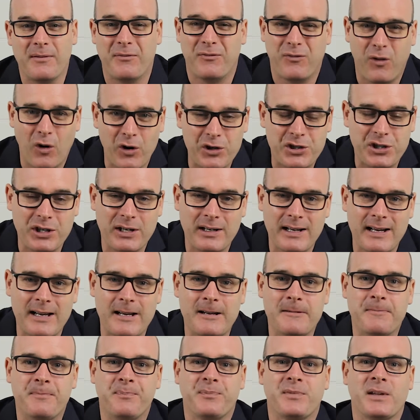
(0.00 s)

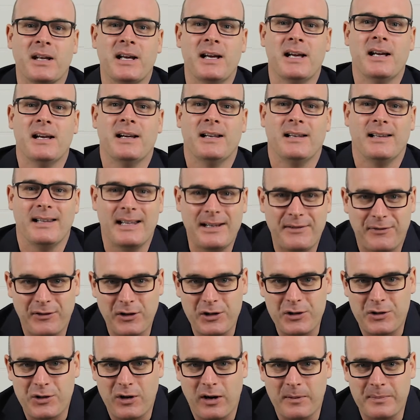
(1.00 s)
Unfortunately,
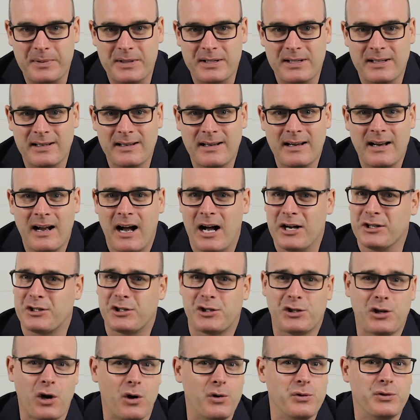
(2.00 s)
leaflet drops are
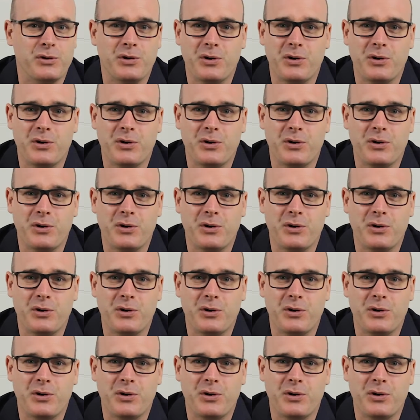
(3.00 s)
so